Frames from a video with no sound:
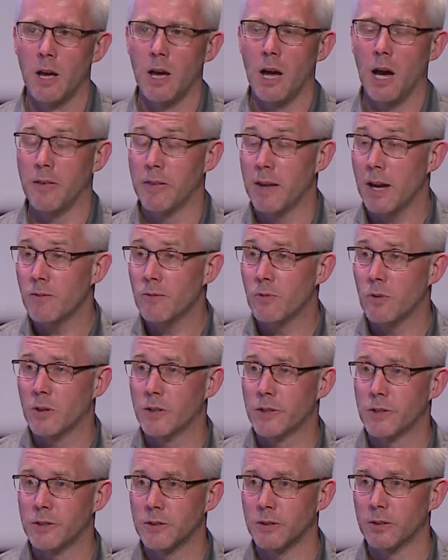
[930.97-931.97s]
and that
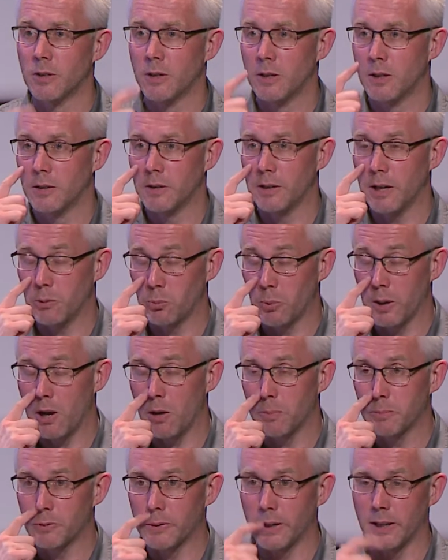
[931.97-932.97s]
version that we
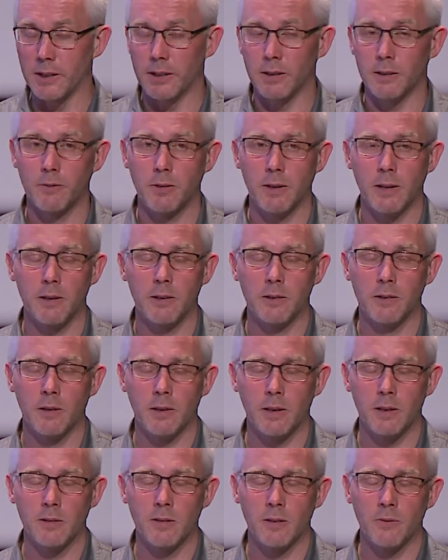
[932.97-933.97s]
upgraded
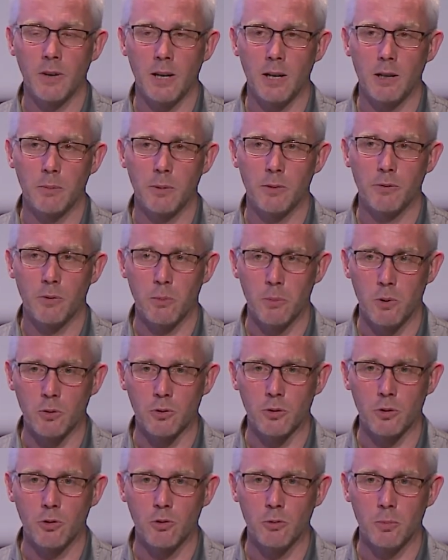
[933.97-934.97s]
is available from
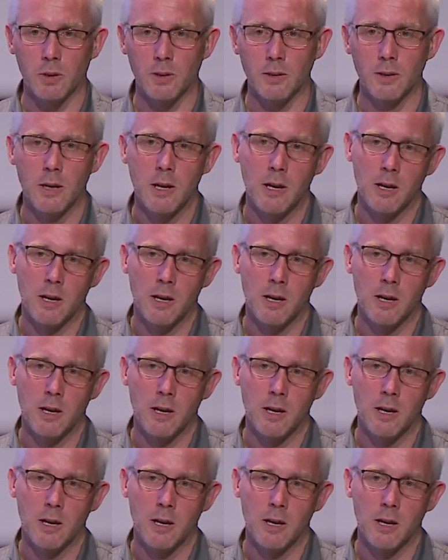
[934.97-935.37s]
October.